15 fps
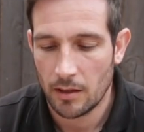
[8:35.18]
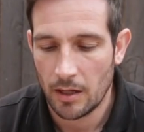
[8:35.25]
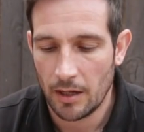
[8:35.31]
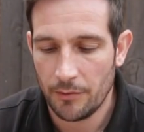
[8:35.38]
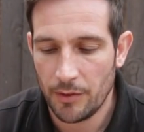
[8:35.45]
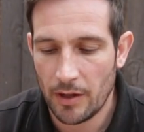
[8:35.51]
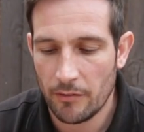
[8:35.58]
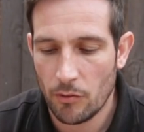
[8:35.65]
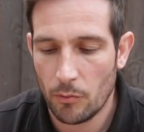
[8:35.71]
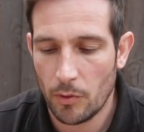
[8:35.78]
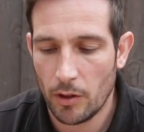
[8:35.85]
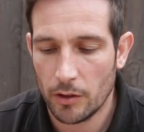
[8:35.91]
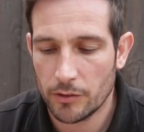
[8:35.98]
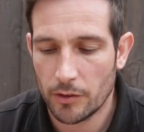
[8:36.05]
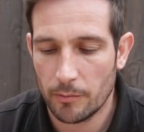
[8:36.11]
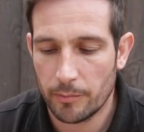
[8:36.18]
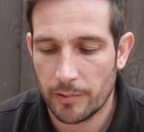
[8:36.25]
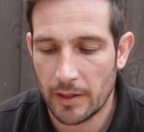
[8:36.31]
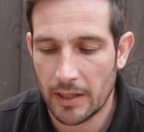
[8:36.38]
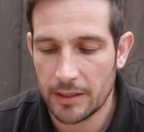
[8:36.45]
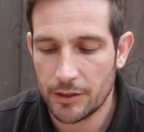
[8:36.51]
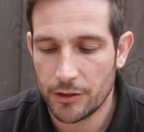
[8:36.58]
Have you ever worked on
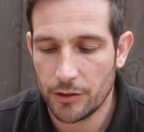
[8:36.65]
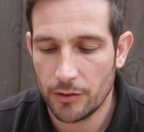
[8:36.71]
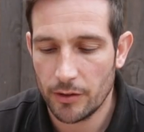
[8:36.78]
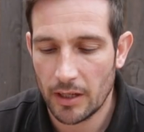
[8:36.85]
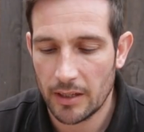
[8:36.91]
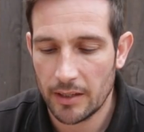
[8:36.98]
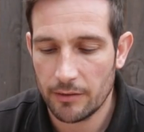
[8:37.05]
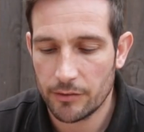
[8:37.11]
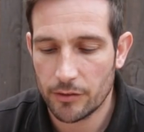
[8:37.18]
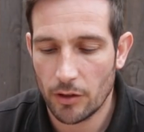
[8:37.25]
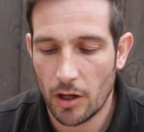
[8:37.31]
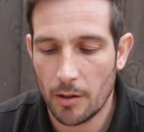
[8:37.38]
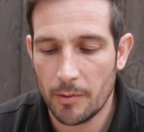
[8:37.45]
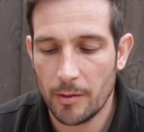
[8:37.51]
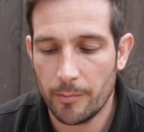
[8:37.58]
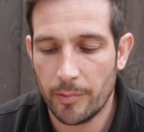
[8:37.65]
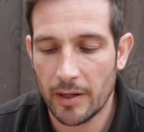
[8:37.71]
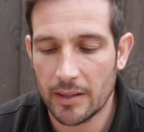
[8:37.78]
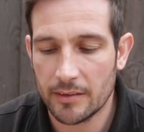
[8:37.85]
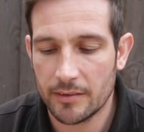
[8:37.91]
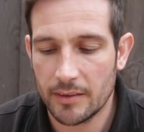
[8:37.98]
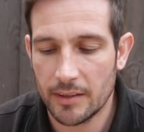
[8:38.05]
price, Stu? And if so, how many
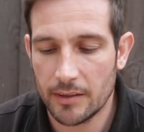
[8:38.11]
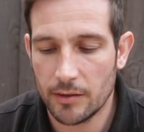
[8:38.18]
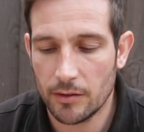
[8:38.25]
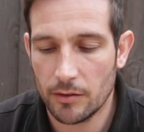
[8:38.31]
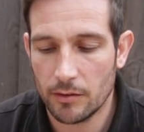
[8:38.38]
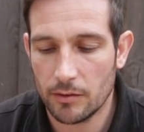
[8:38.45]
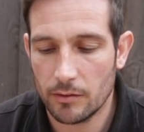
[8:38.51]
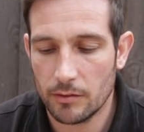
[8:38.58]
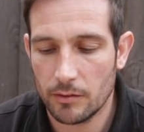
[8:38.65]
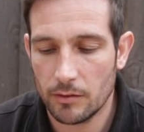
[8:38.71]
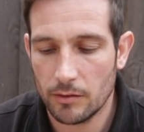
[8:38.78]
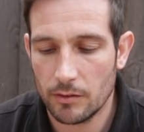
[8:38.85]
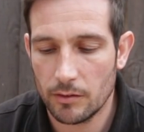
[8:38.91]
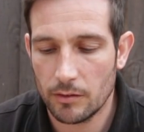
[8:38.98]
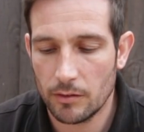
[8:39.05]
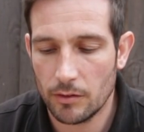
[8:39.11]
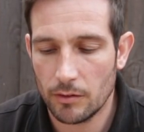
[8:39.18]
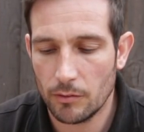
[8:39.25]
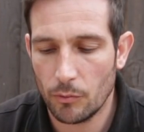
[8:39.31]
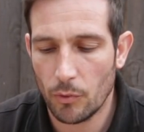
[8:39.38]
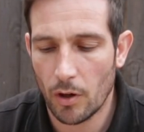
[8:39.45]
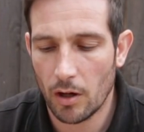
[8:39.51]
bricks did you
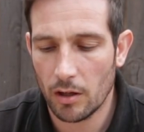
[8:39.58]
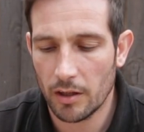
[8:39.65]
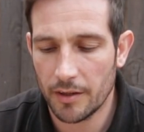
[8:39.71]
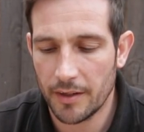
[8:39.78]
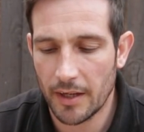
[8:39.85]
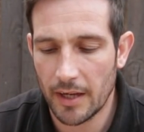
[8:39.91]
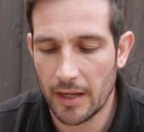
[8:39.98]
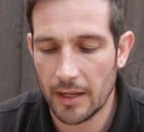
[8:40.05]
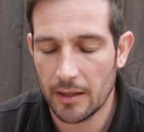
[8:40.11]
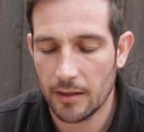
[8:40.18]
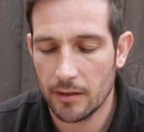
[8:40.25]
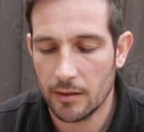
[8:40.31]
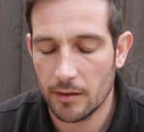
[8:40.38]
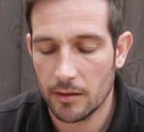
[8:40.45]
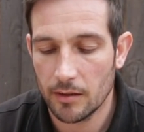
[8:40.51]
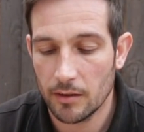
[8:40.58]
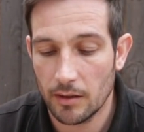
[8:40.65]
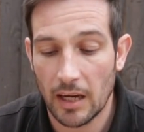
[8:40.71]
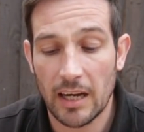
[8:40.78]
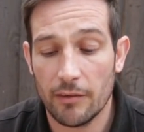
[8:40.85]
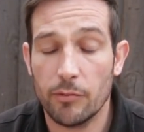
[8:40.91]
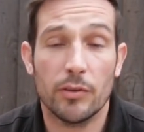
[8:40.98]
wall a day?
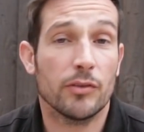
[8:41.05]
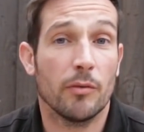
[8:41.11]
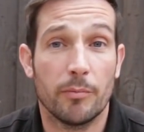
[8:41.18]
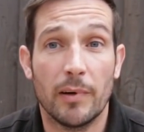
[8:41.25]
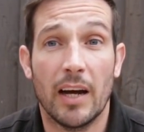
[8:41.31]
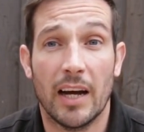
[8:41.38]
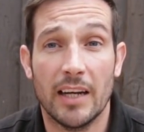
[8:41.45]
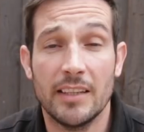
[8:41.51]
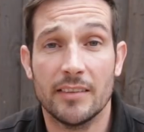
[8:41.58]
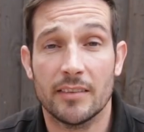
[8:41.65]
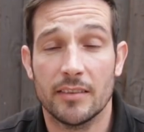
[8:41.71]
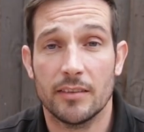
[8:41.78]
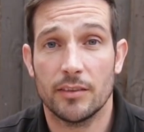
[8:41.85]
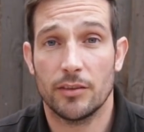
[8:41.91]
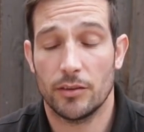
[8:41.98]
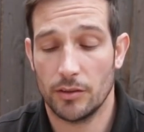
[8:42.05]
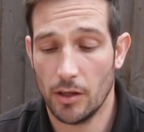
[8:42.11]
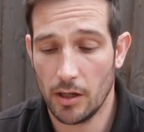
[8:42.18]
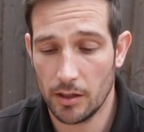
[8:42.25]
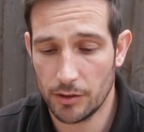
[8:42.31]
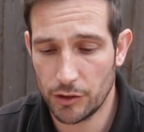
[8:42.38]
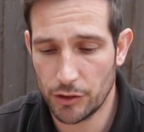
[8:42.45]
I have worked on price,
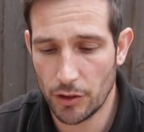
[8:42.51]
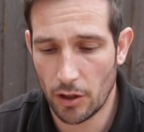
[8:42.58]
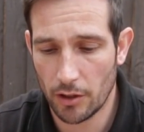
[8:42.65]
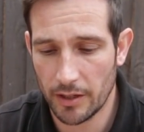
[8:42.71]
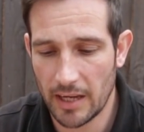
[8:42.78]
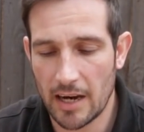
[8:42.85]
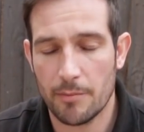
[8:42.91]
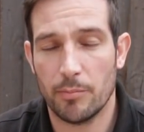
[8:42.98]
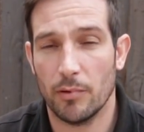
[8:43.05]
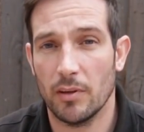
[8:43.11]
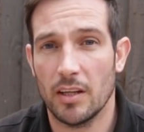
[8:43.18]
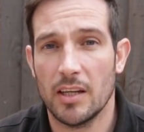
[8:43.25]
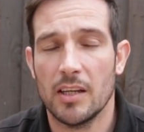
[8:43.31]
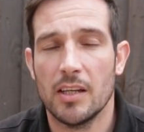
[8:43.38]
Shawnee Apple.